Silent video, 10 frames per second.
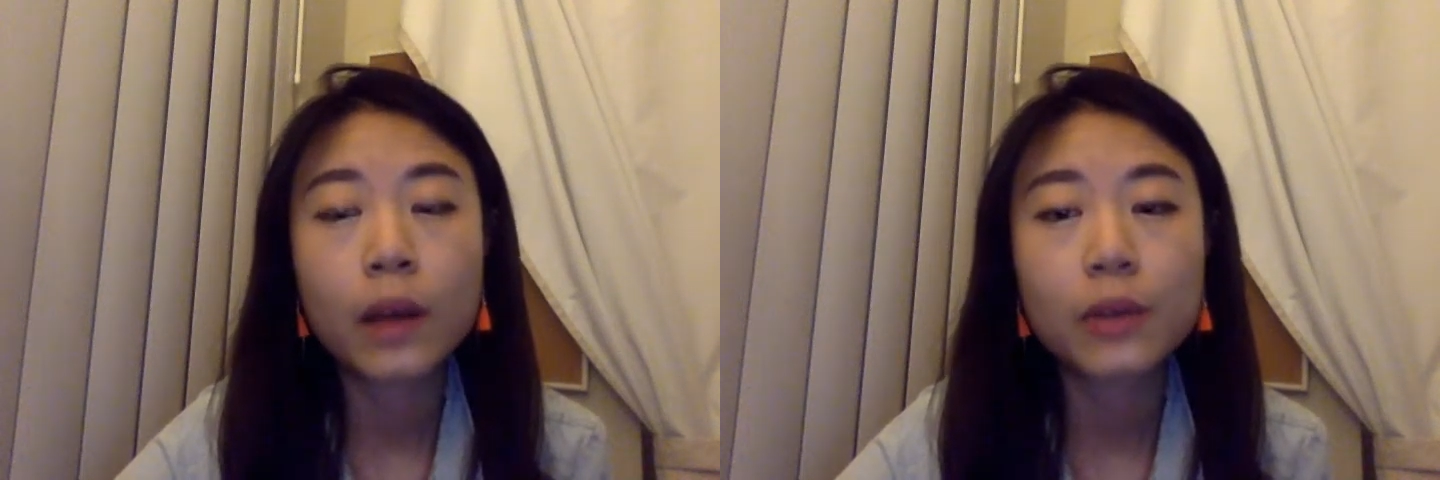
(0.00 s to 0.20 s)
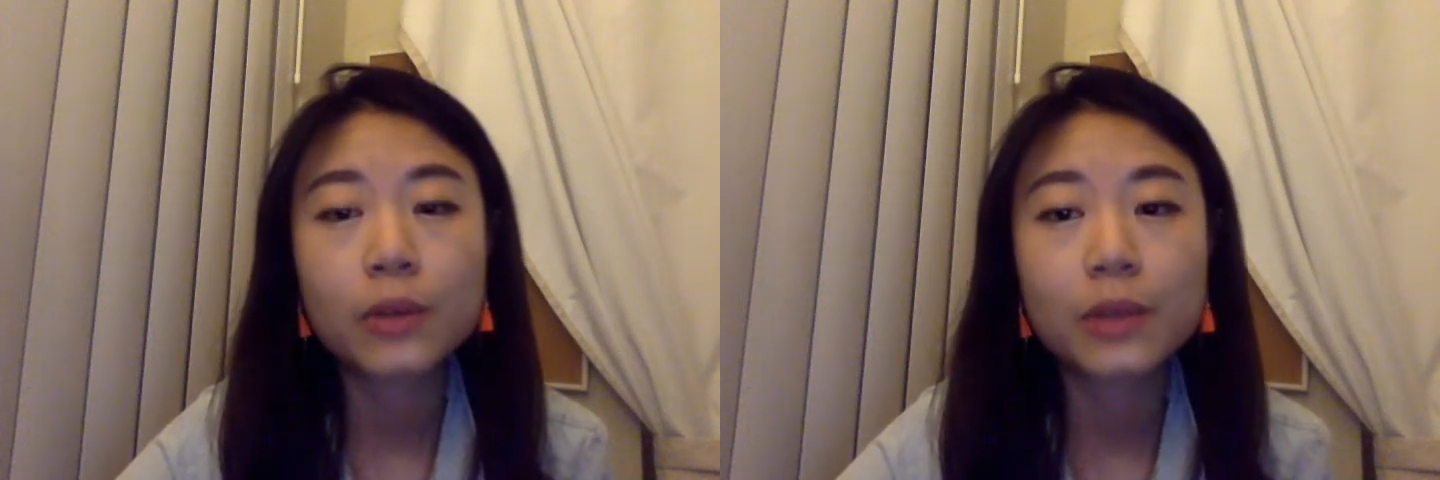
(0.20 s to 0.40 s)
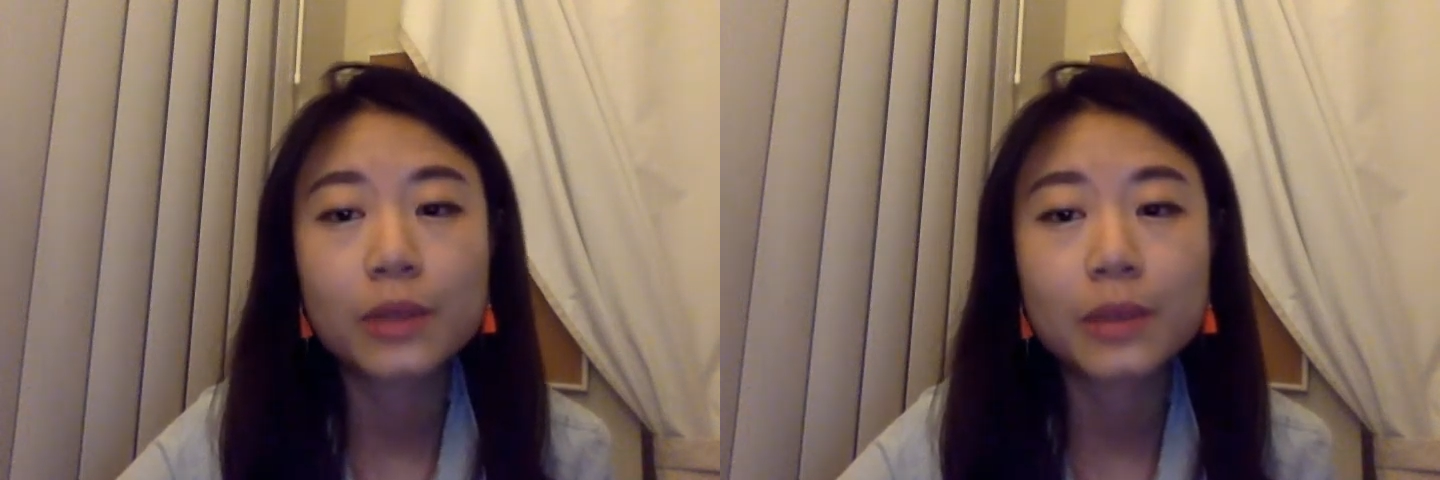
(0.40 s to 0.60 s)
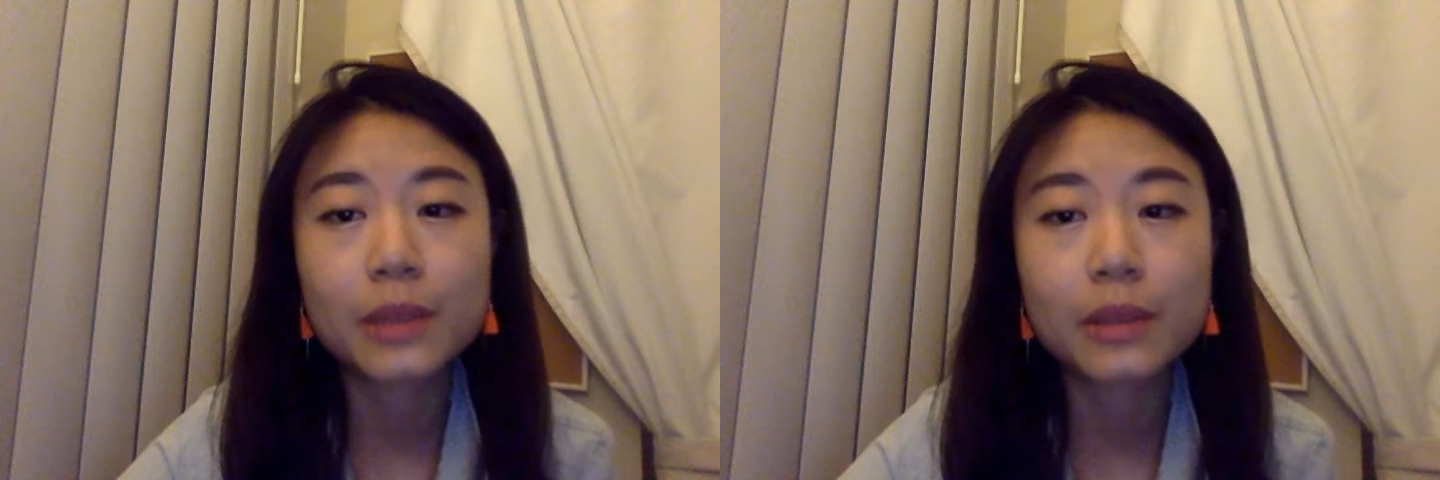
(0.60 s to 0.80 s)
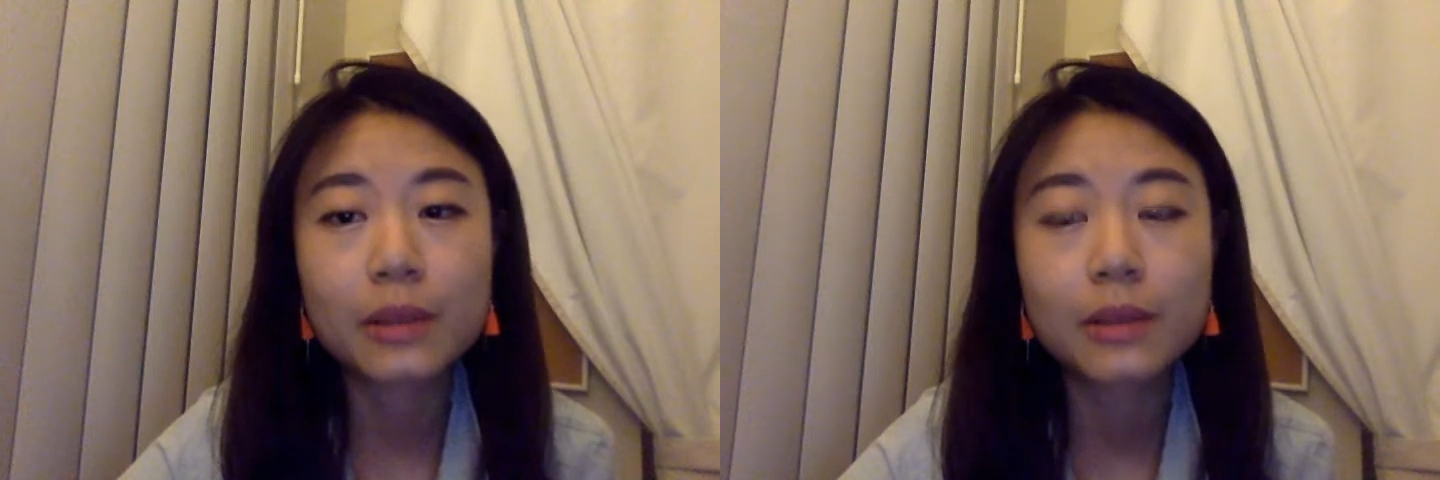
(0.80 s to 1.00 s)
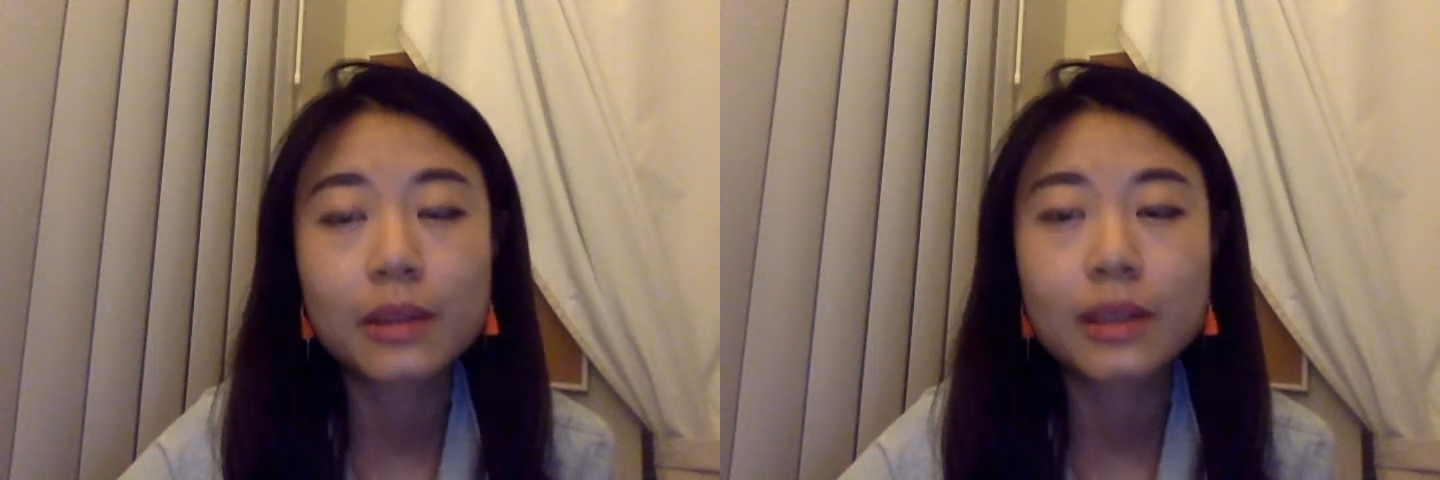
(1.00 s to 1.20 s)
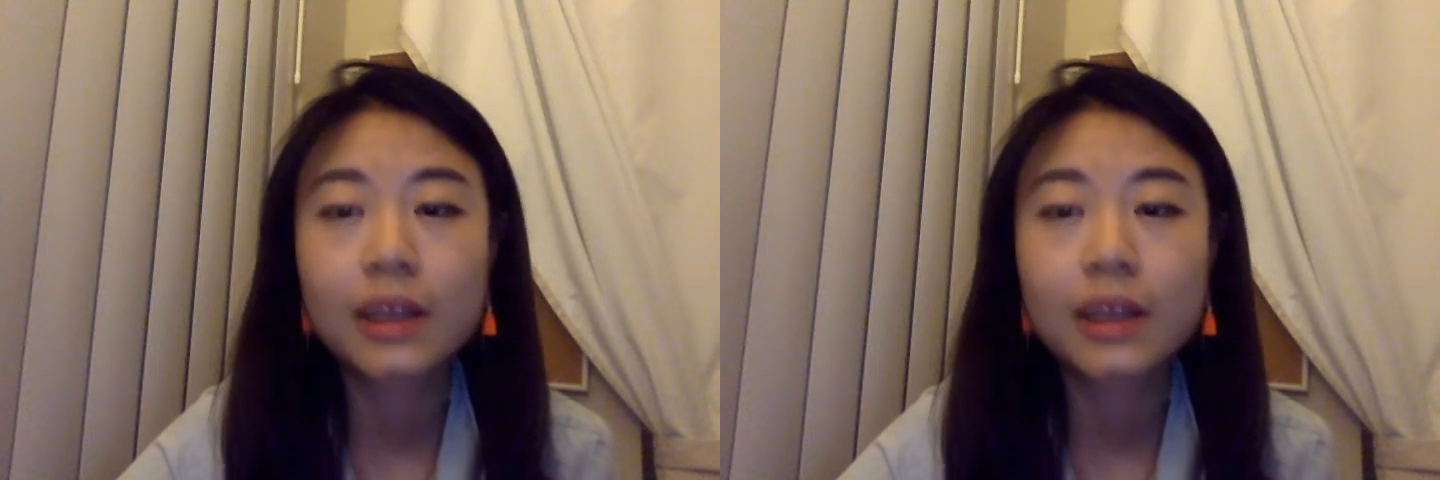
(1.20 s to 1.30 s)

a story is being told.